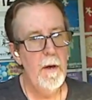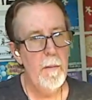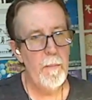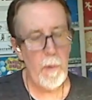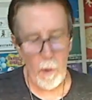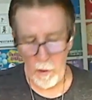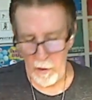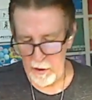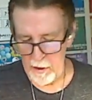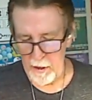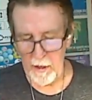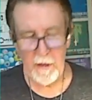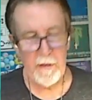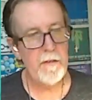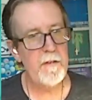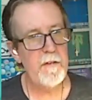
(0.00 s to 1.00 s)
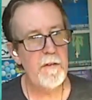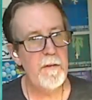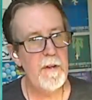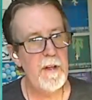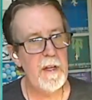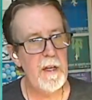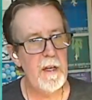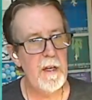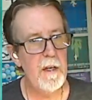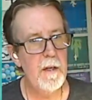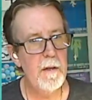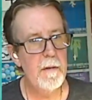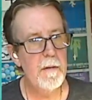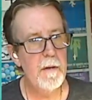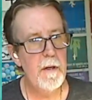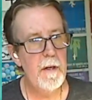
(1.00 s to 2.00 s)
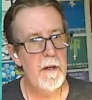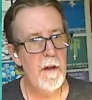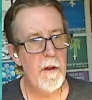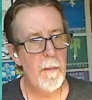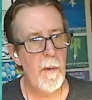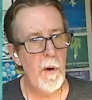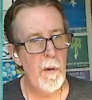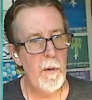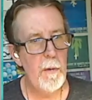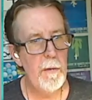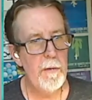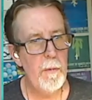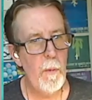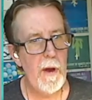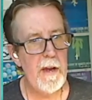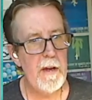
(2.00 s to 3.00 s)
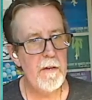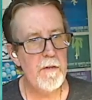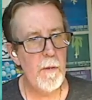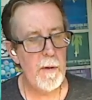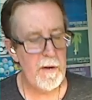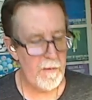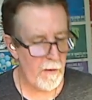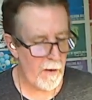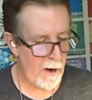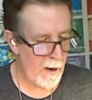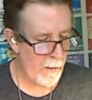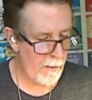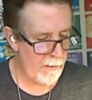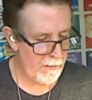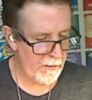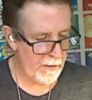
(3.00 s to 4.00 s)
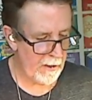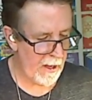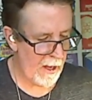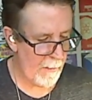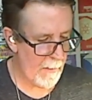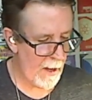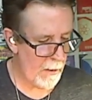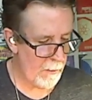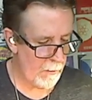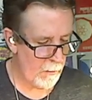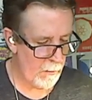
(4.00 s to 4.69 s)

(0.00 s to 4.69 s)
poured it into the mold, waited 24 hours, and came out